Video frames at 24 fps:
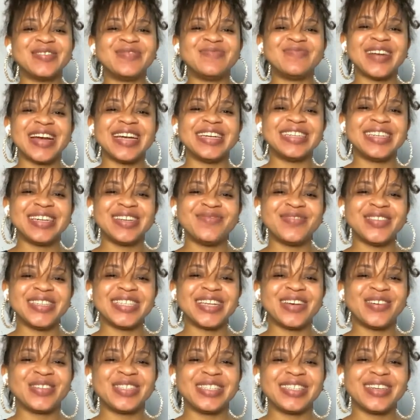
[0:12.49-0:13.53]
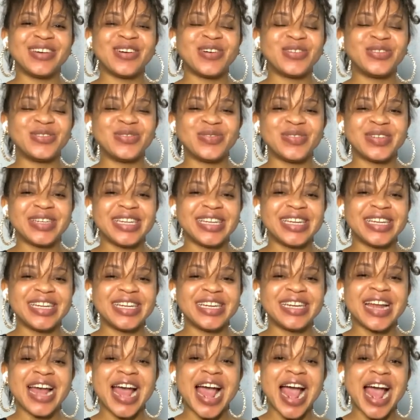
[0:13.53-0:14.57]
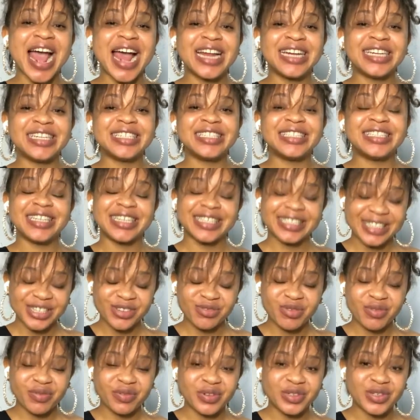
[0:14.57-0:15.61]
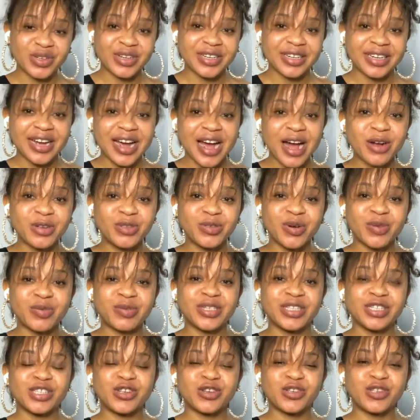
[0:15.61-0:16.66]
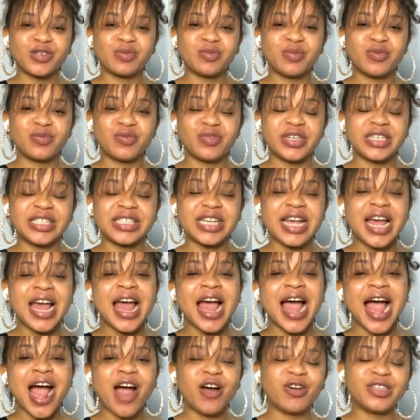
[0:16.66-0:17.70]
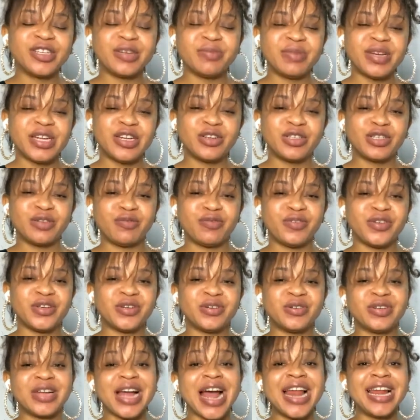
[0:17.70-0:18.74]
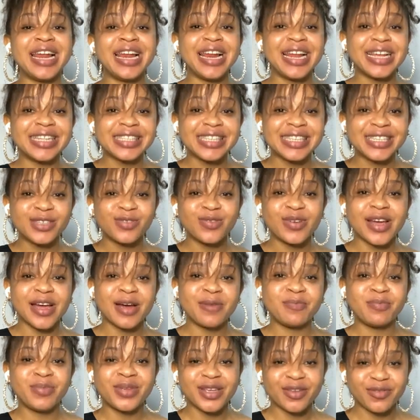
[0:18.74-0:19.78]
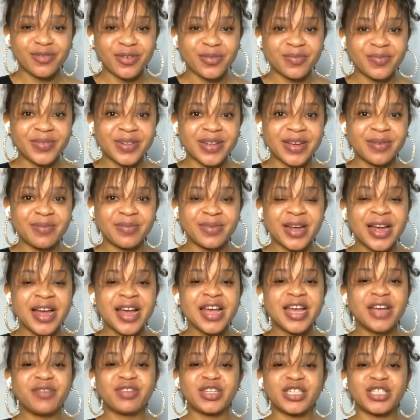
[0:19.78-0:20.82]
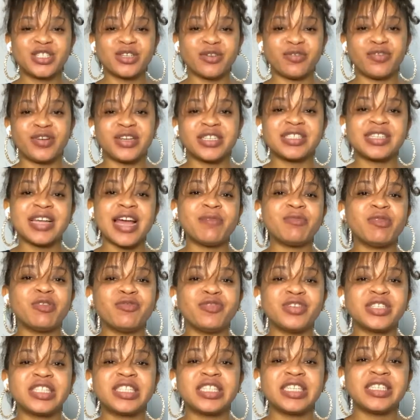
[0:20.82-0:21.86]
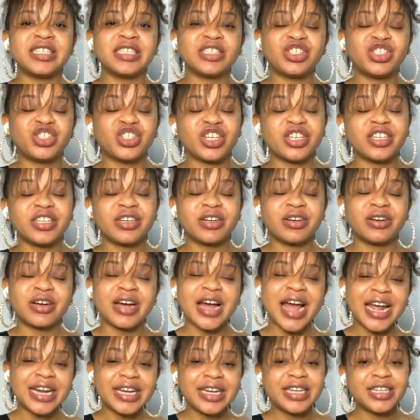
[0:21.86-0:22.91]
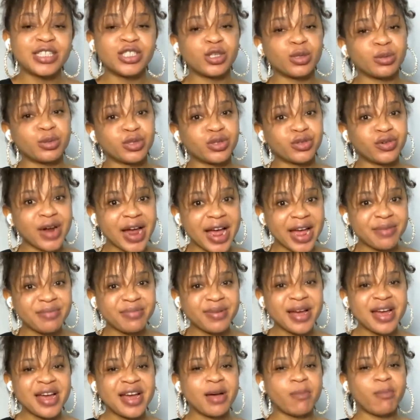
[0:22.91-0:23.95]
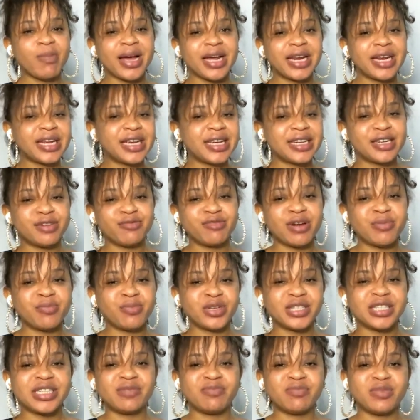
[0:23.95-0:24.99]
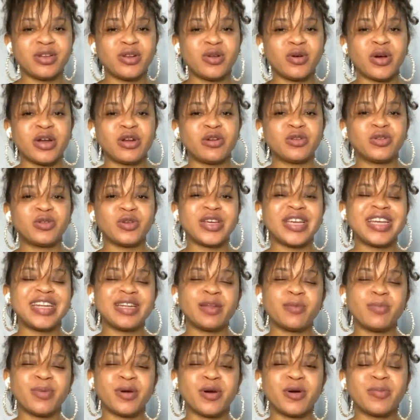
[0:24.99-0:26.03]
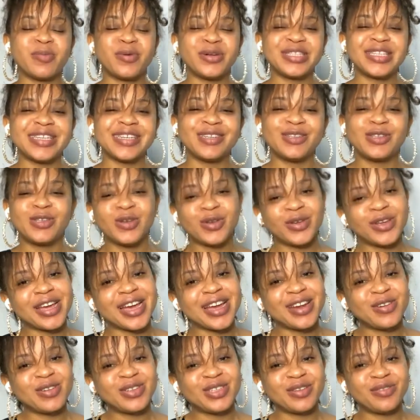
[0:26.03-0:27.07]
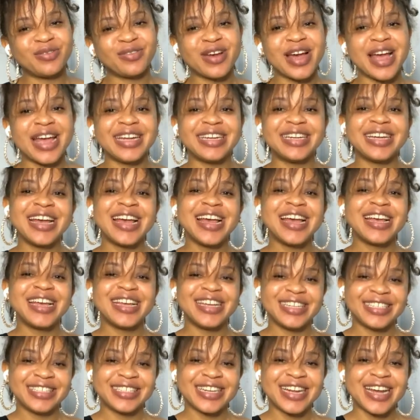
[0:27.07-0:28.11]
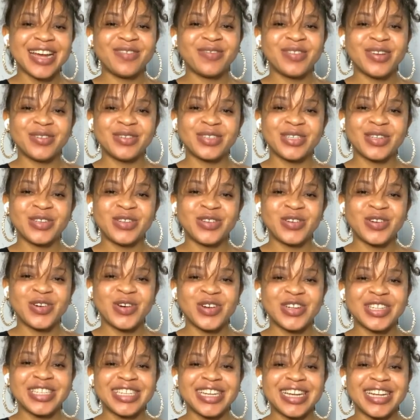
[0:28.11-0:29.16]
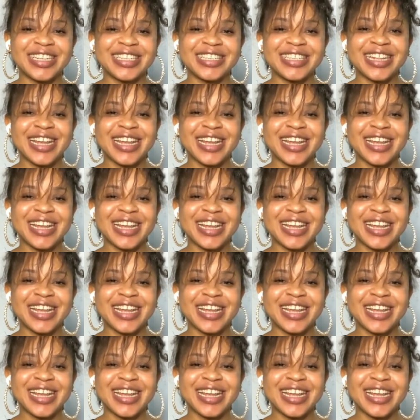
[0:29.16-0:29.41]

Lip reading: My name is Elsie Godwin, and this is Reviews on the Couch, where we discuss movies, how they made us feel, and lessons we can pick from them. If this is your first time of visiting this channel, kindly subscribe by clicking the red button below and also hit the bell button so you get notified each time there is a new content.